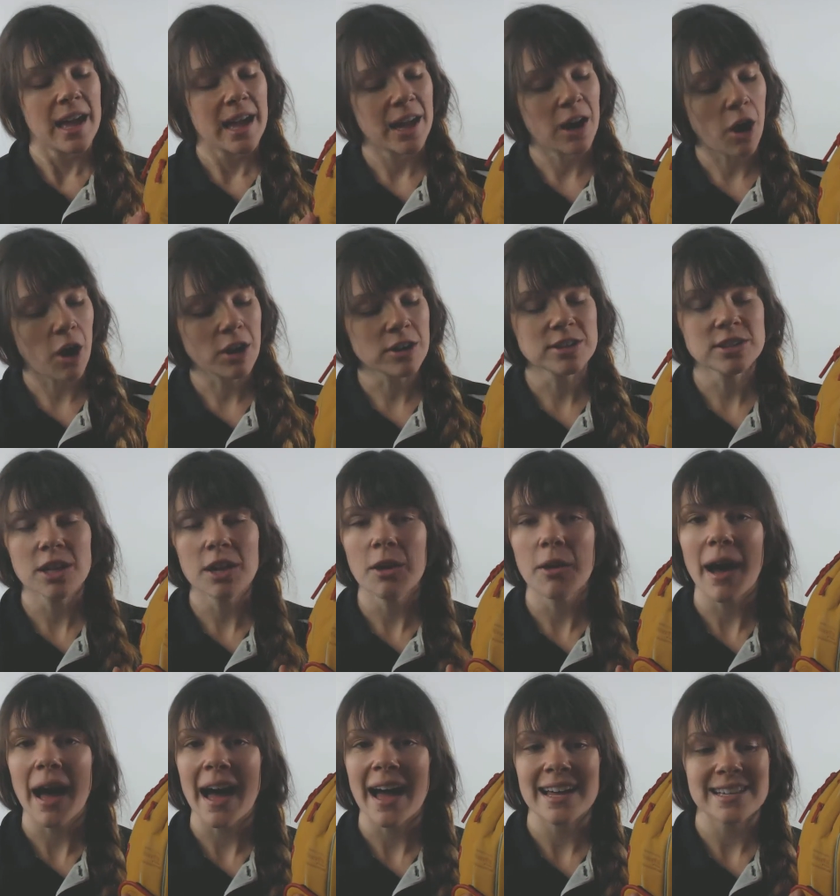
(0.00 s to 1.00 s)
It
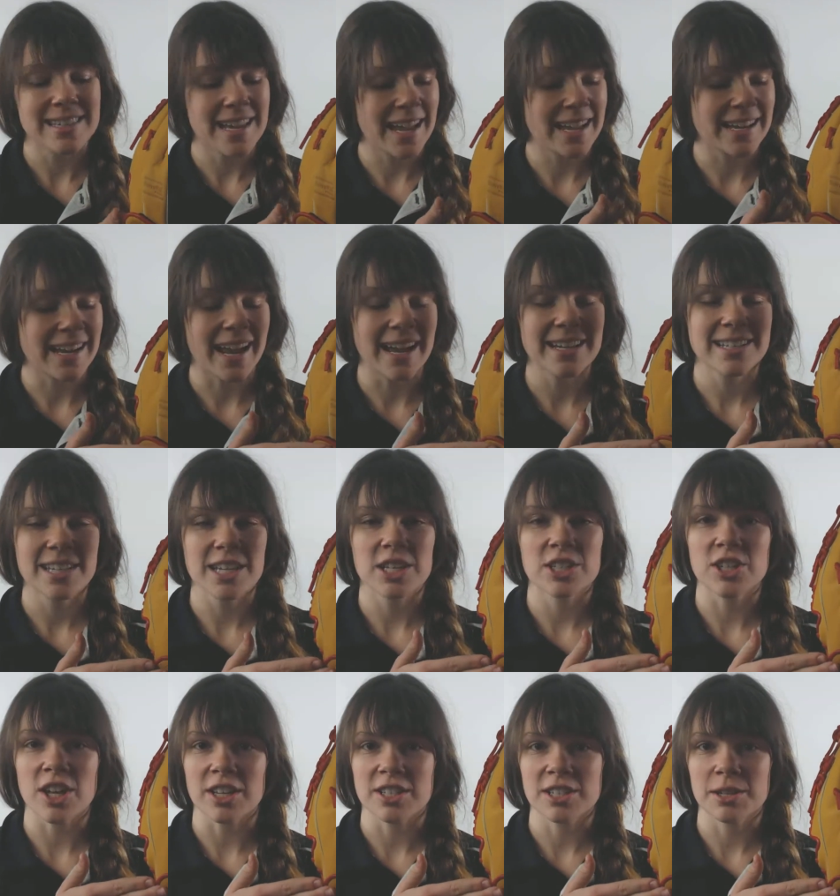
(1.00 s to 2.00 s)
also has a nice
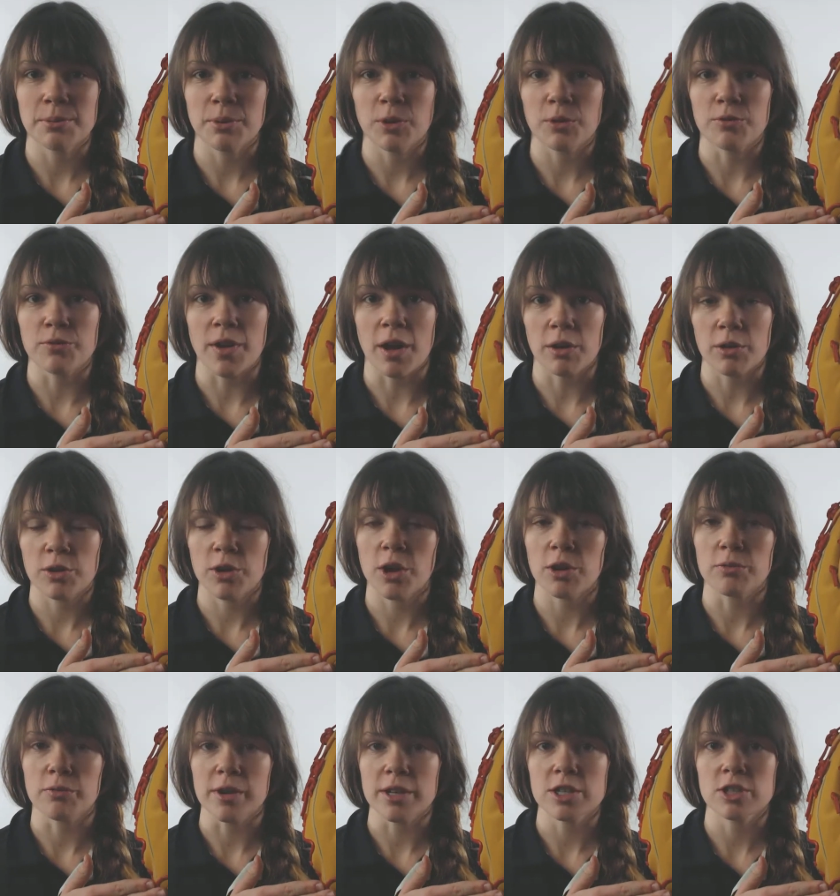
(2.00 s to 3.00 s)
adjustable
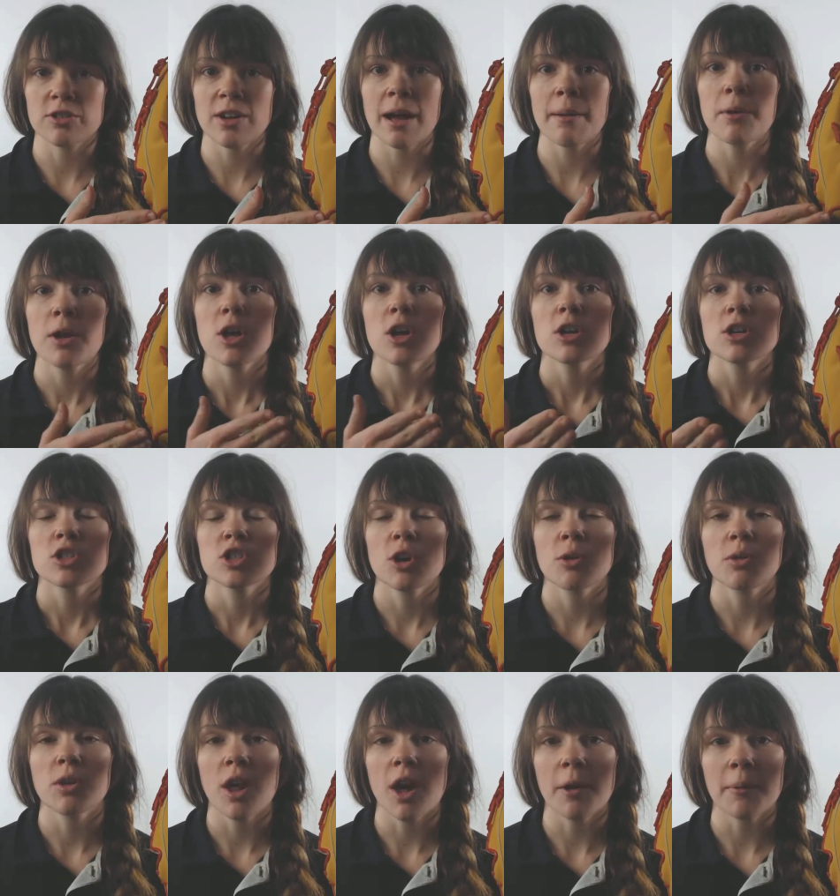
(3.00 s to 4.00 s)
Velcro wrist strap,
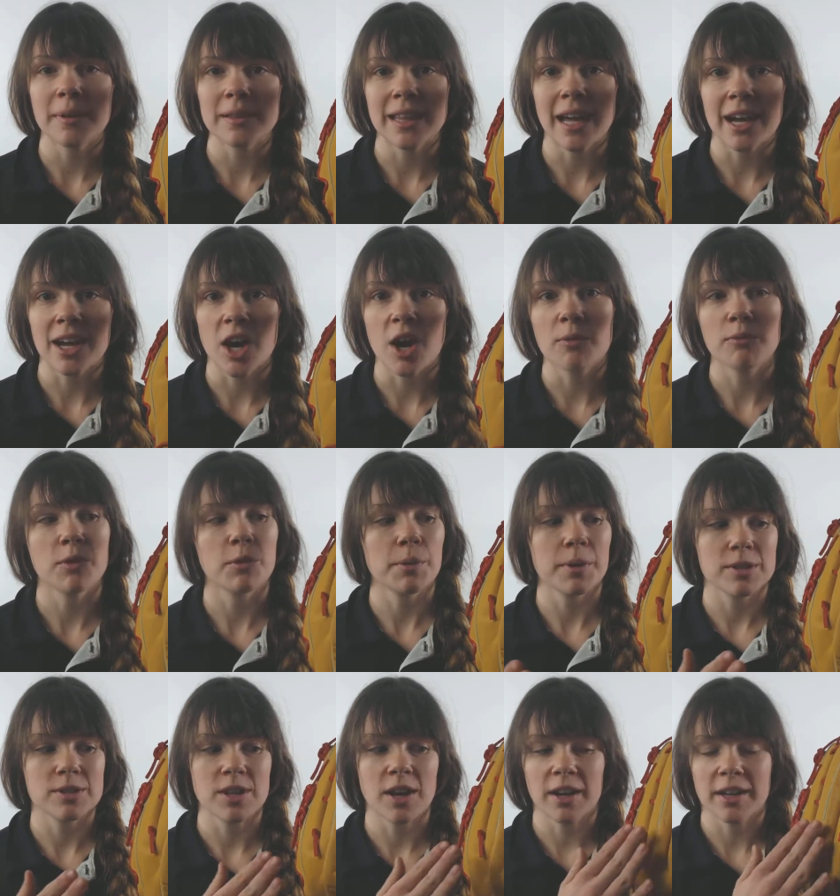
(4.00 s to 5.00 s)
so along with that comfort
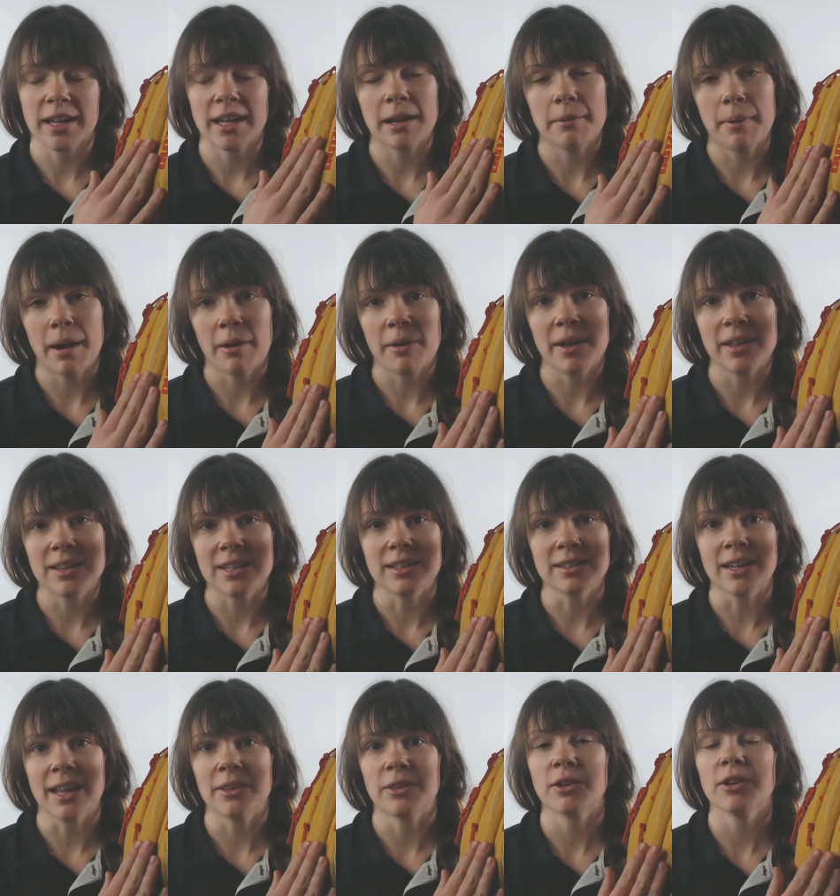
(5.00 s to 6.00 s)
we were talking about in the
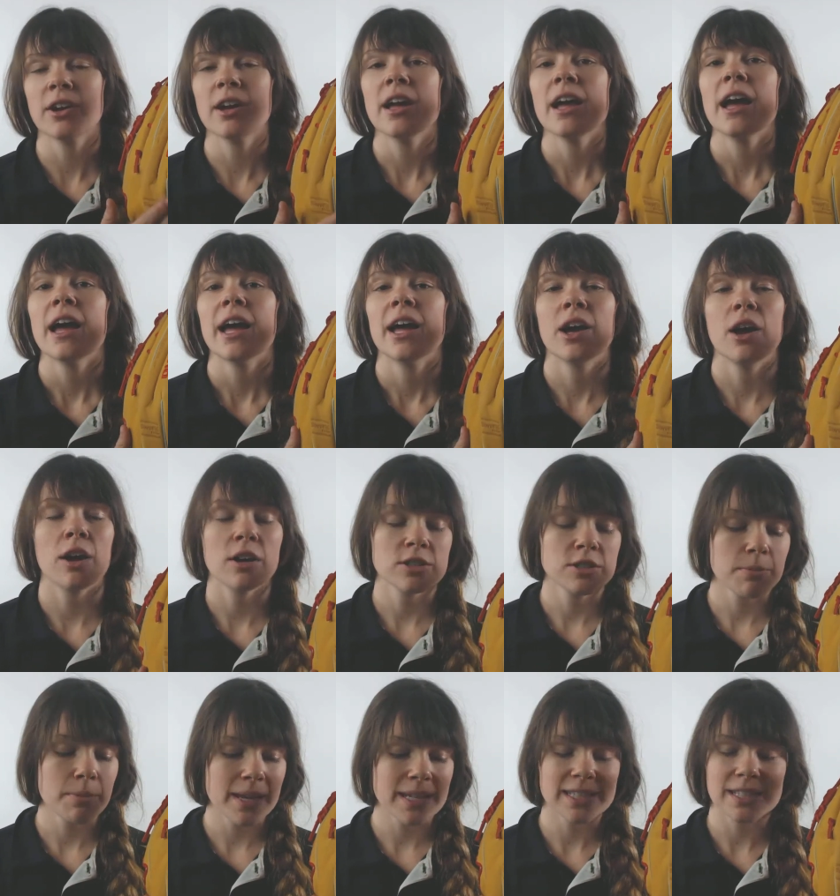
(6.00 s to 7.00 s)
leather, it
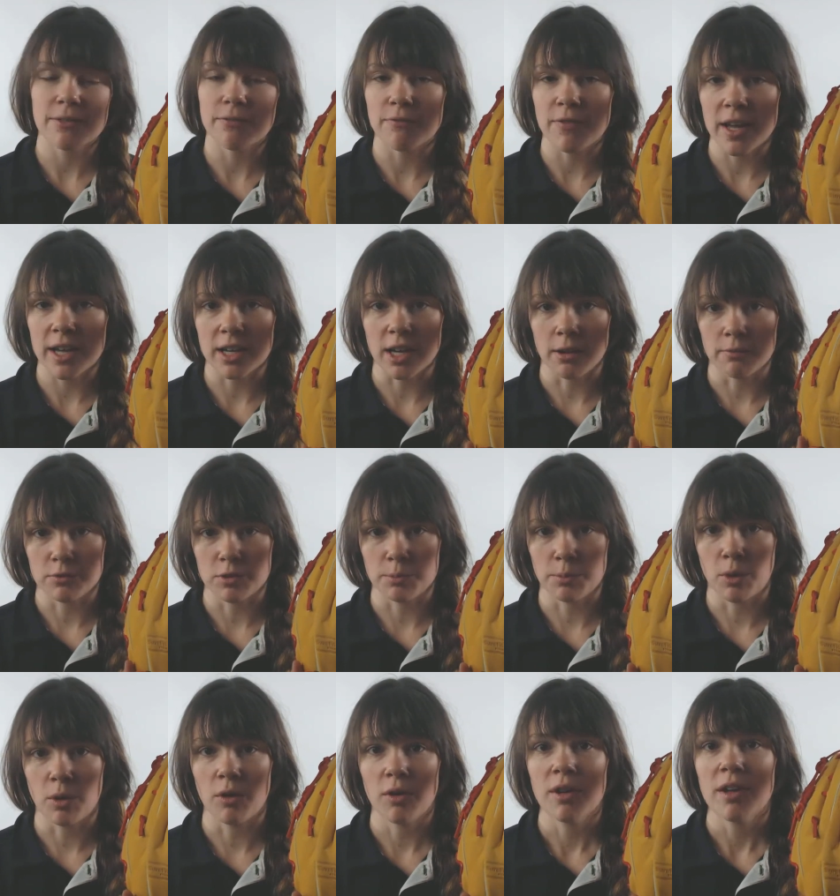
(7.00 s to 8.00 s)
also makes the fit
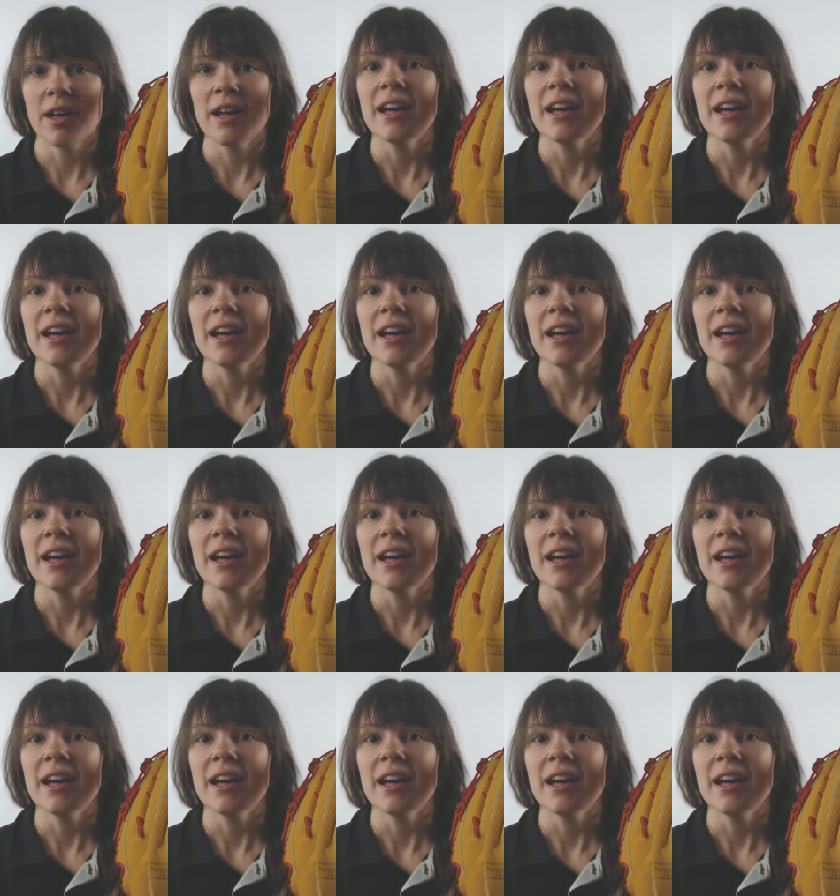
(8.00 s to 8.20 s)
comfortable.